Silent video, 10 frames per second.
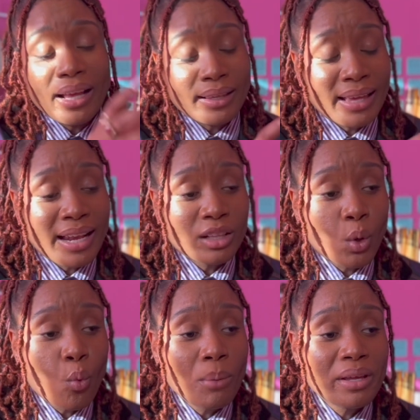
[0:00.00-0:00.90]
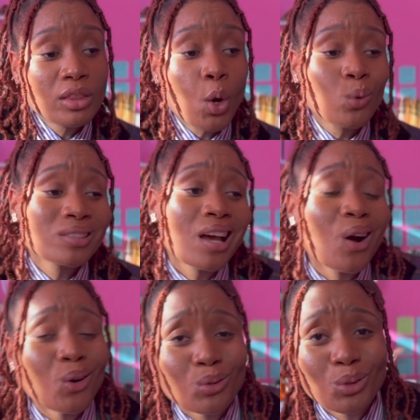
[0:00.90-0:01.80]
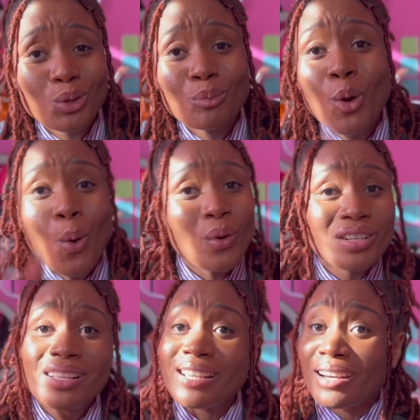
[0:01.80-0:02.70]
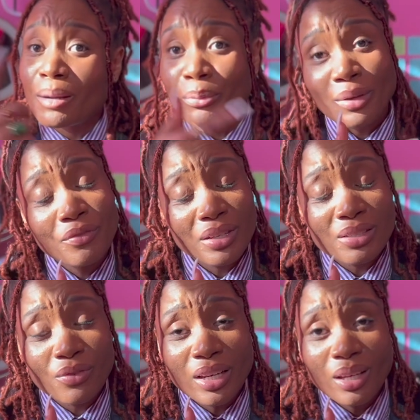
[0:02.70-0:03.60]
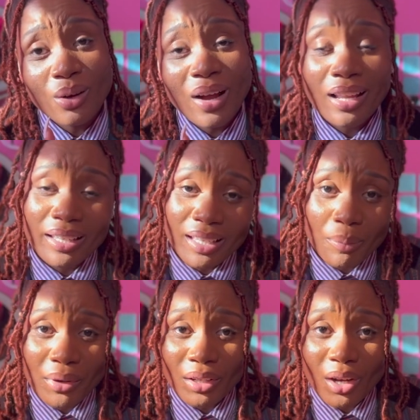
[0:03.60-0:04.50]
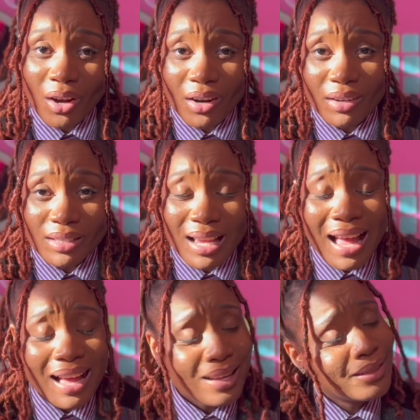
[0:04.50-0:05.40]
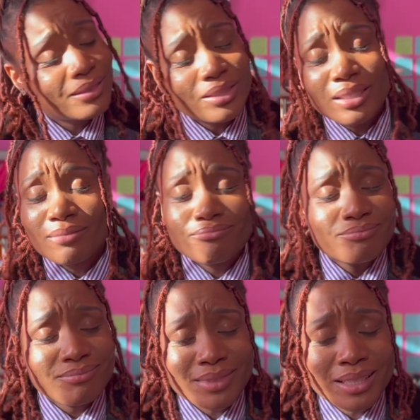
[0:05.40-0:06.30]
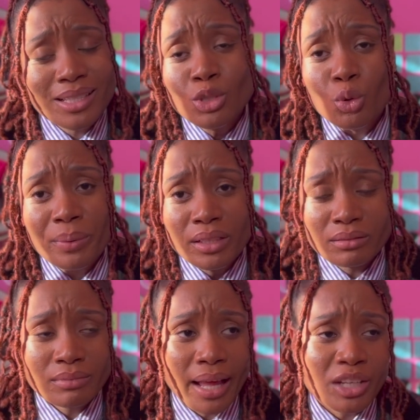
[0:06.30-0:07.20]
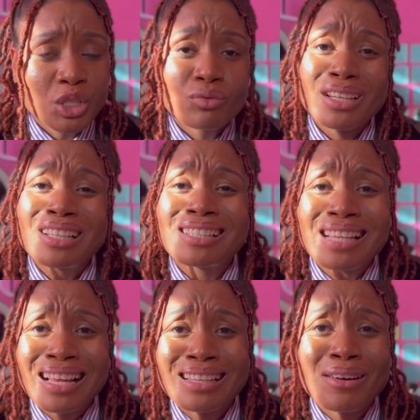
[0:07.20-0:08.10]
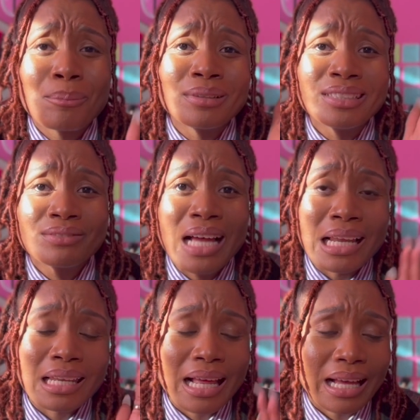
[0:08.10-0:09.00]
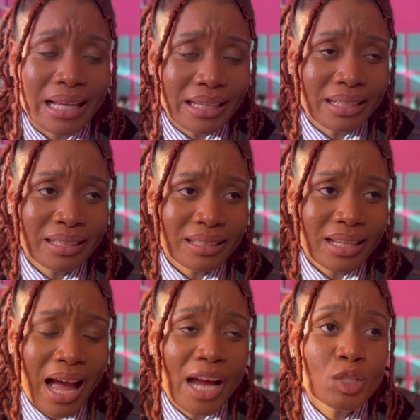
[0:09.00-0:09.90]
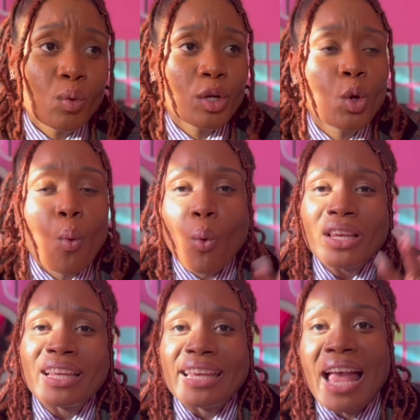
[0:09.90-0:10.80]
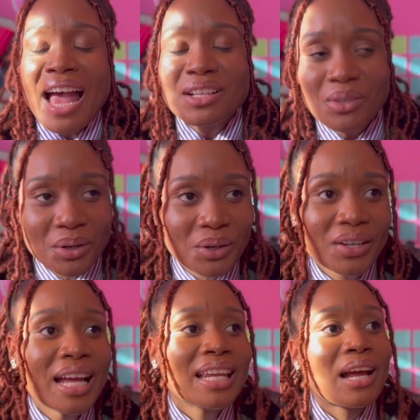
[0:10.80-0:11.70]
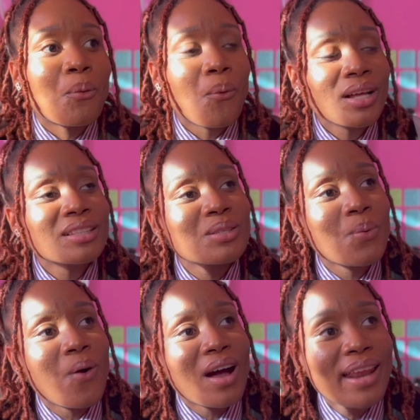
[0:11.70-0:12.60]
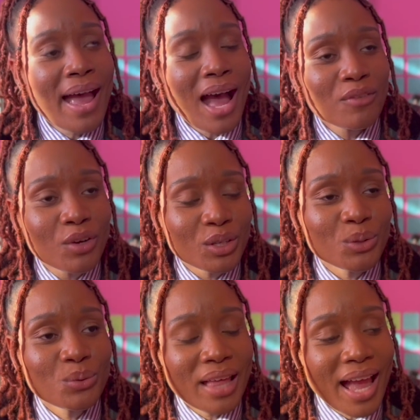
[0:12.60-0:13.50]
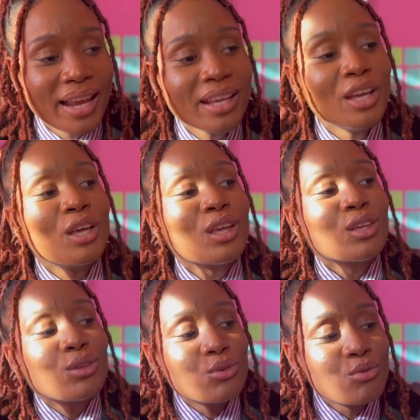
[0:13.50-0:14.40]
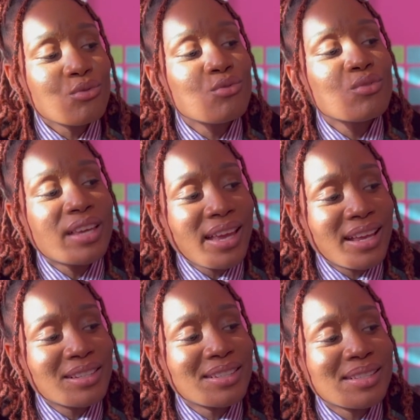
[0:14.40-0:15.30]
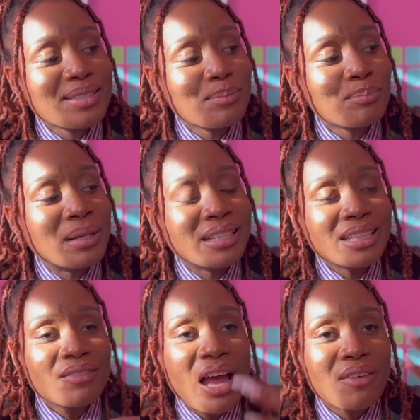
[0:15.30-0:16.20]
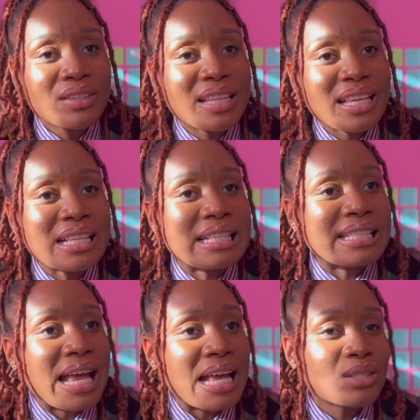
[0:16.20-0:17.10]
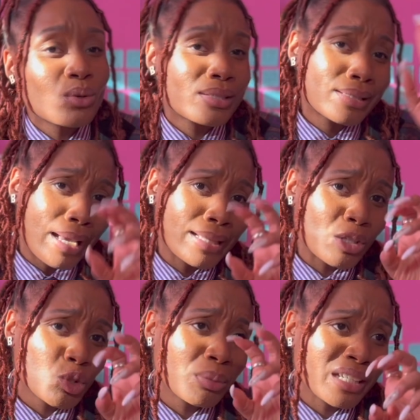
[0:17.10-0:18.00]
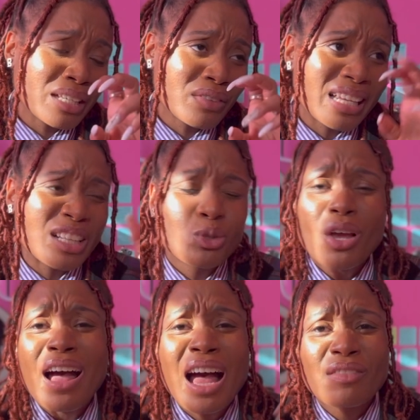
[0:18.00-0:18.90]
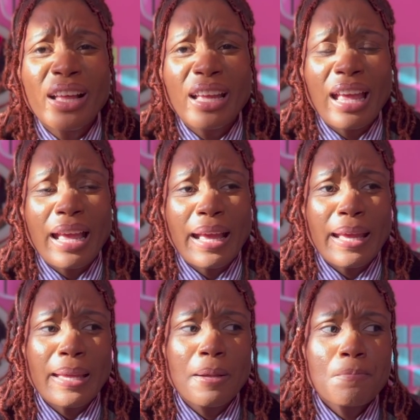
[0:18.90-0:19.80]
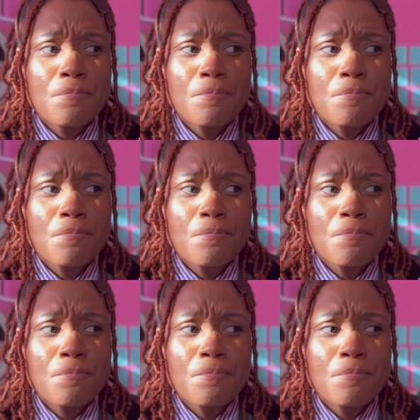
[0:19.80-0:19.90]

getting the woman the hotel room, which I said in a previous video. I'll link it up here in the cards. She's stupid. Like, she really sat there and believed that lie. I just want to know what he has on her. Like, what does Juan have on you that you can just believe everything he says, or say that you believe it? Like, do y'all have like is